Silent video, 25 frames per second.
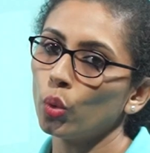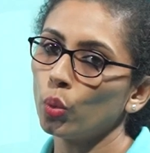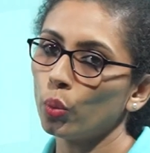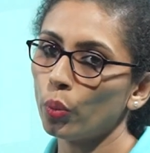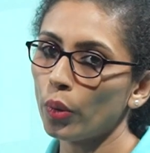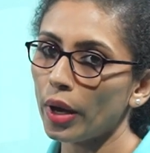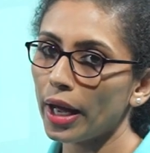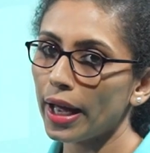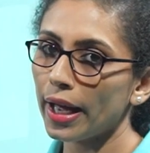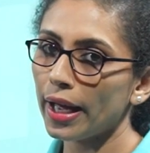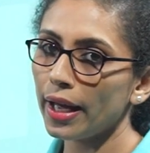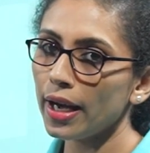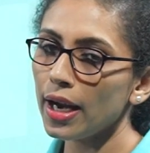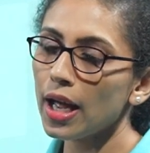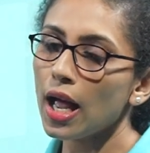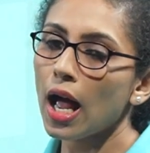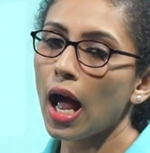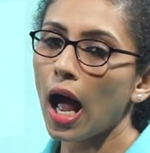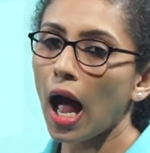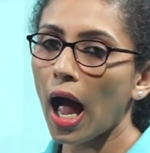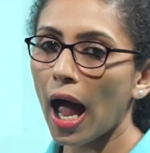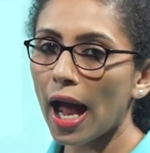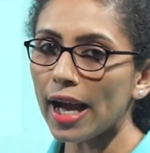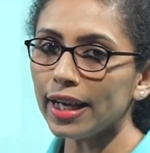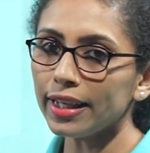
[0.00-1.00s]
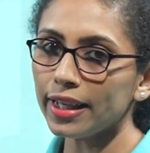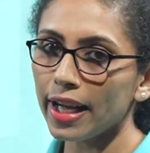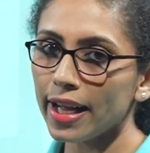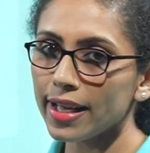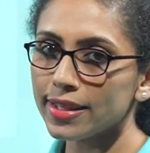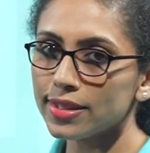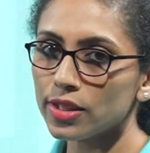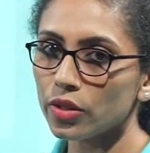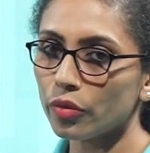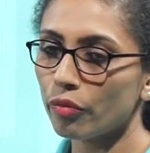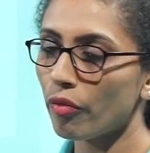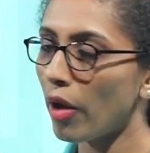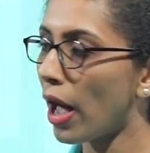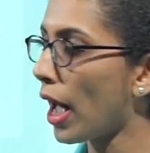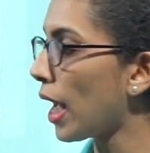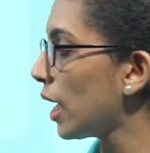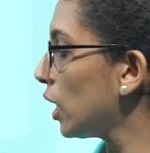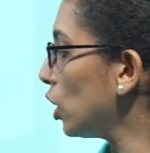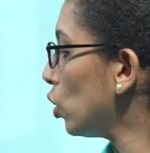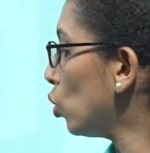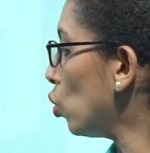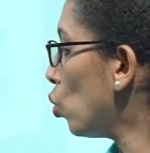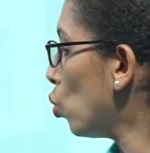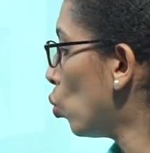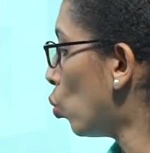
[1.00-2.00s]
where I takes a
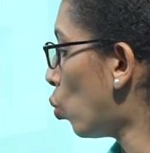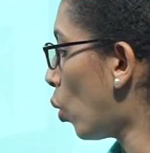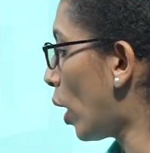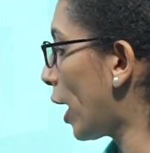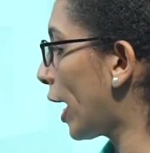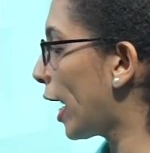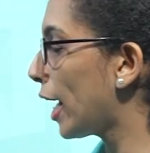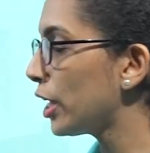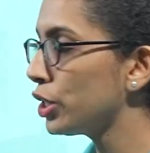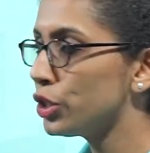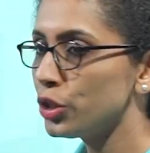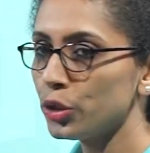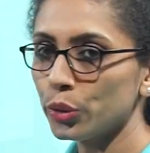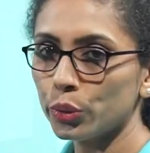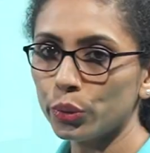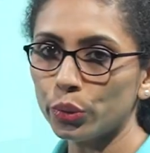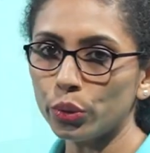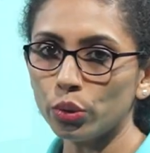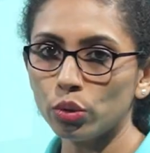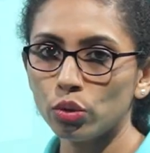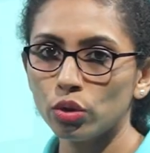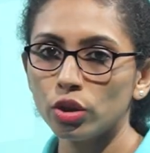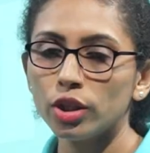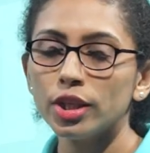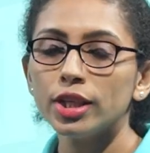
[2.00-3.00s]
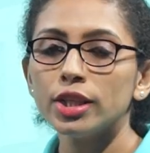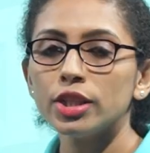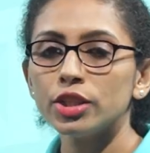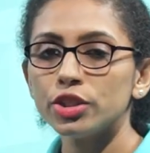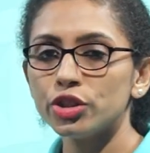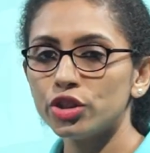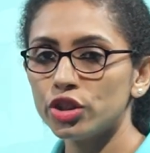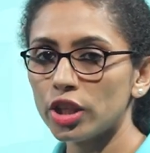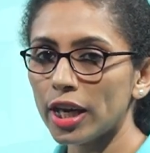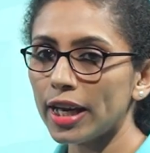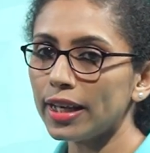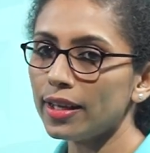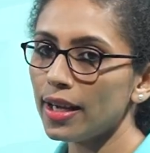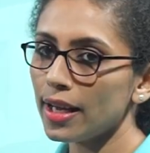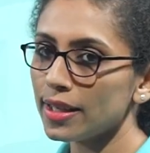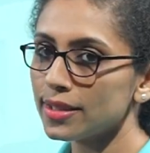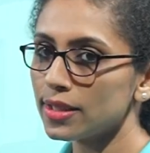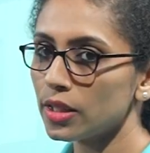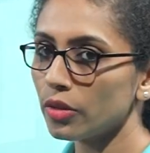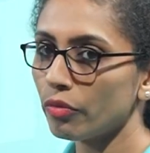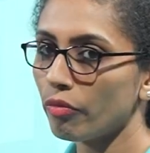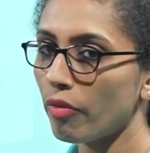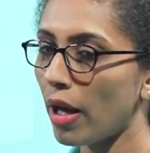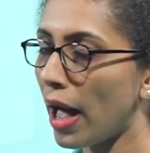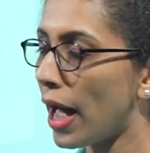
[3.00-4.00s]
value 1 and 2, j takes
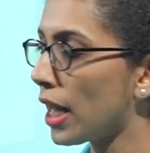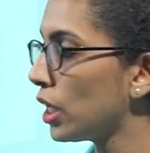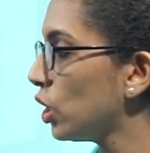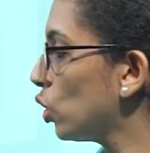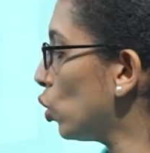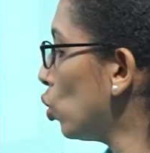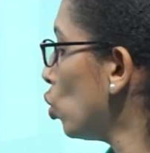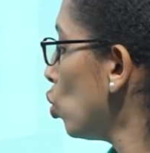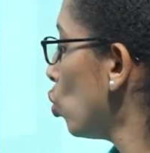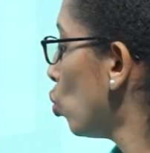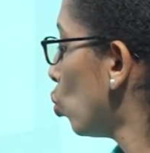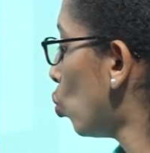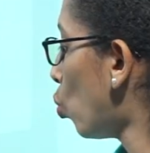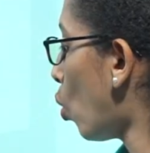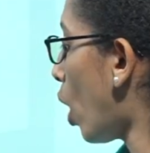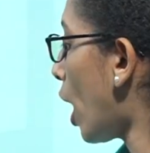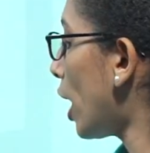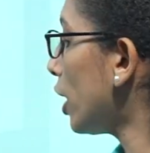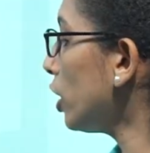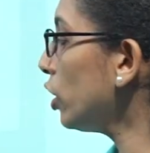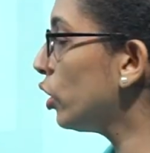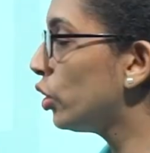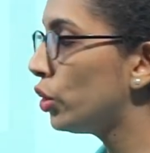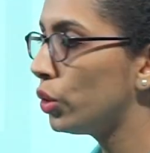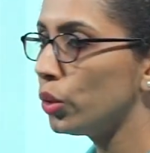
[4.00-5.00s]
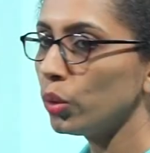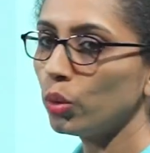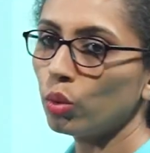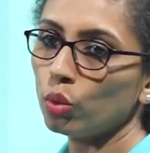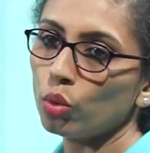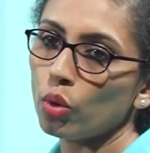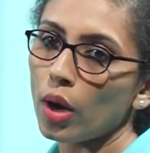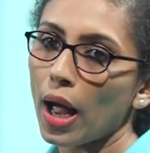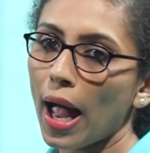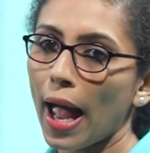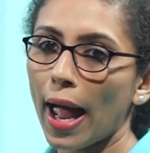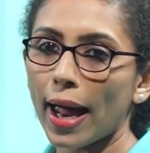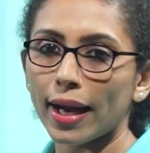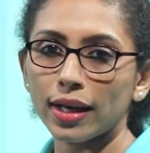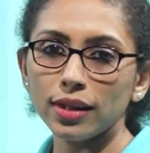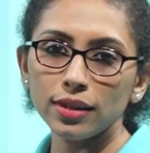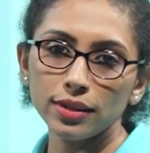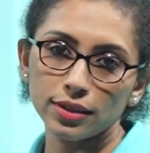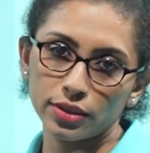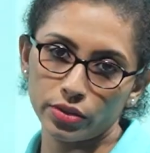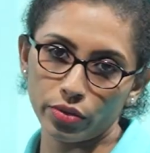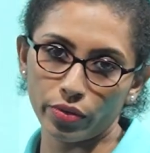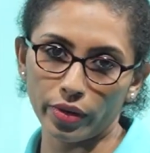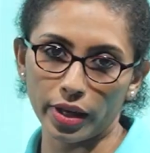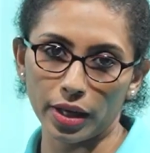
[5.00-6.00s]
a value 1, 2 and
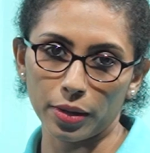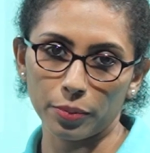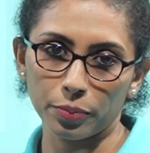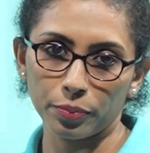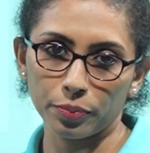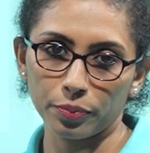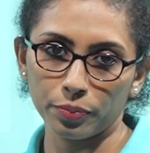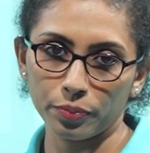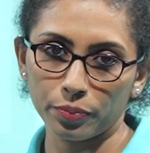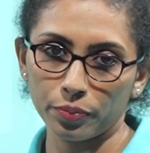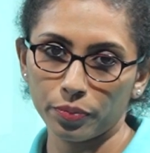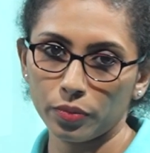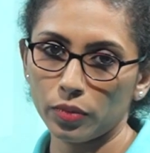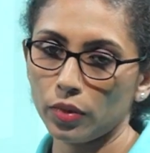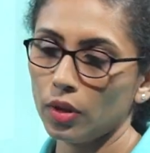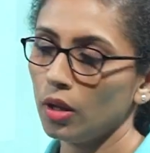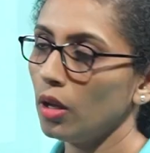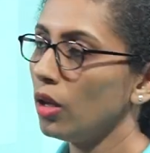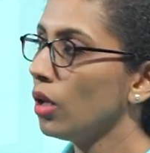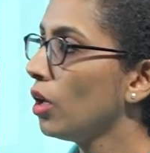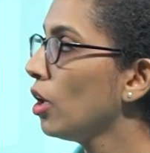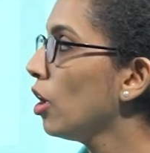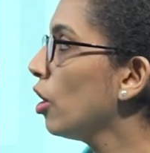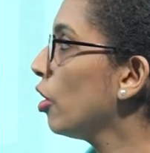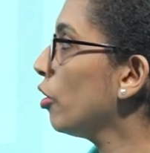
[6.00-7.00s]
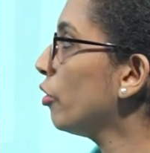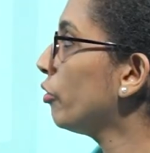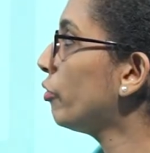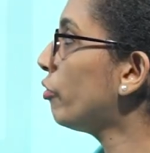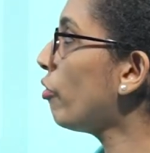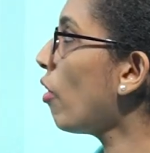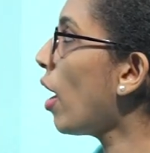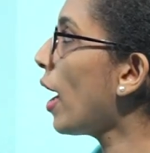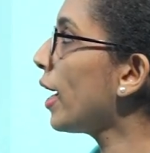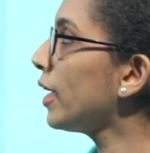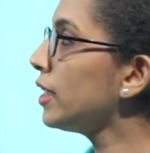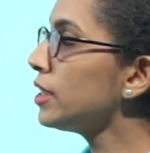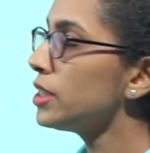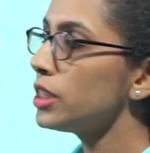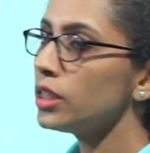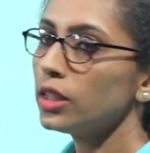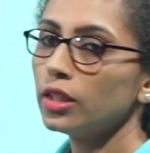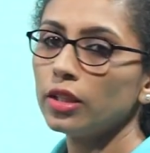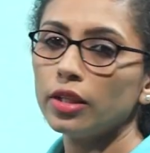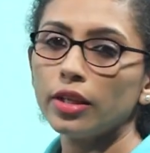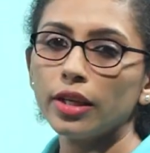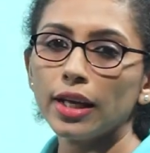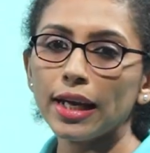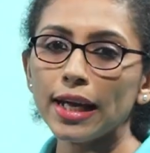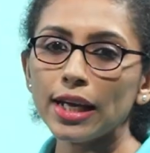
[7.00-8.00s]
3. Find
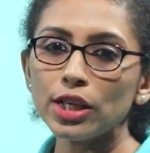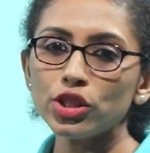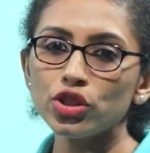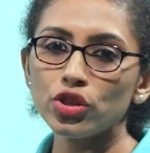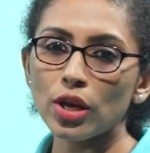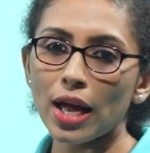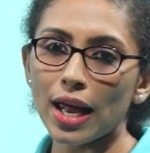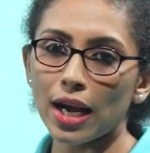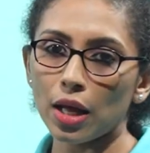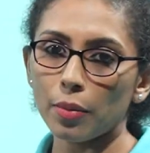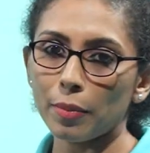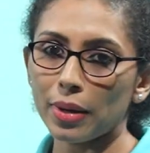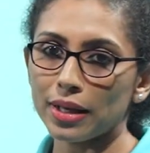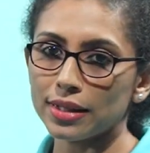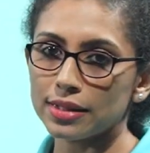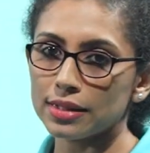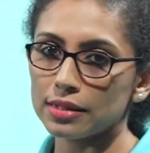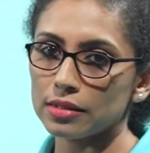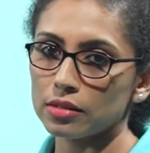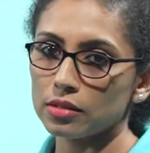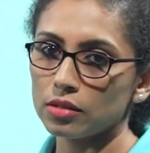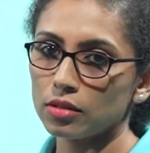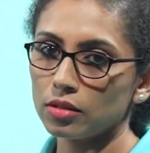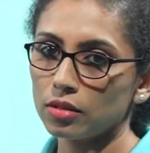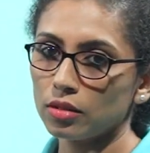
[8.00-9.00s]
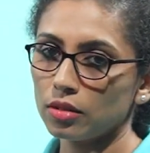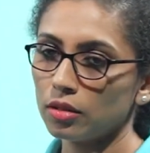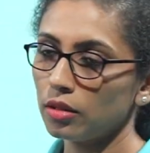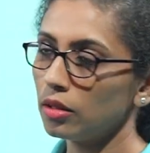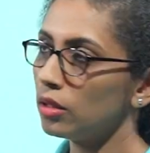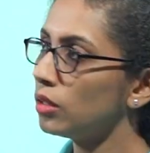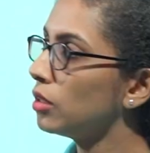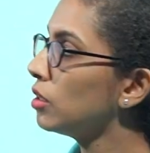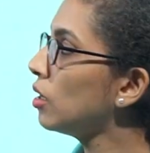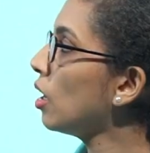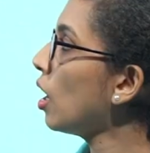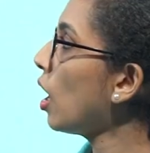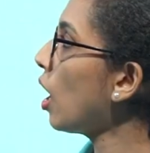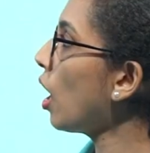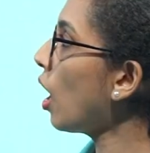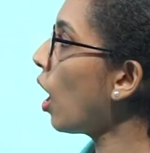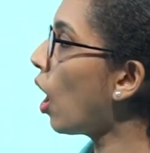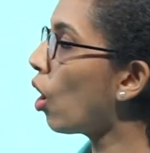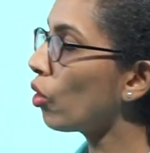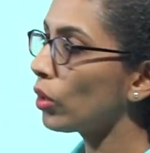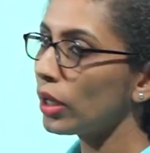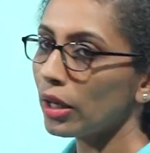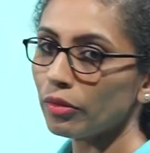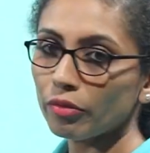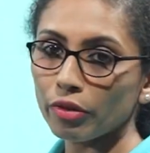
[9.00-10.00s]
each elements.
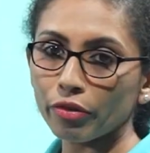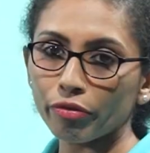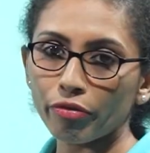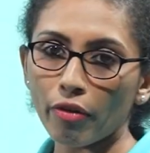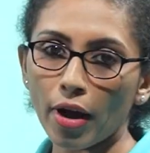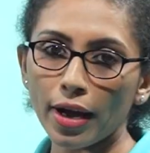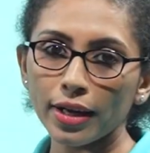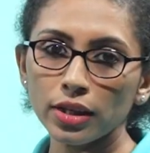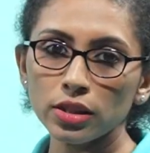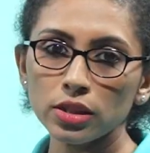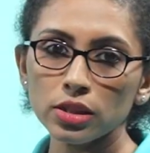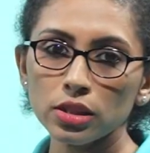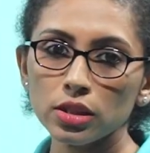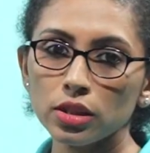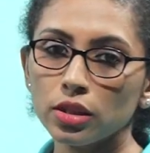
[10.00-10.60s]
How can we find?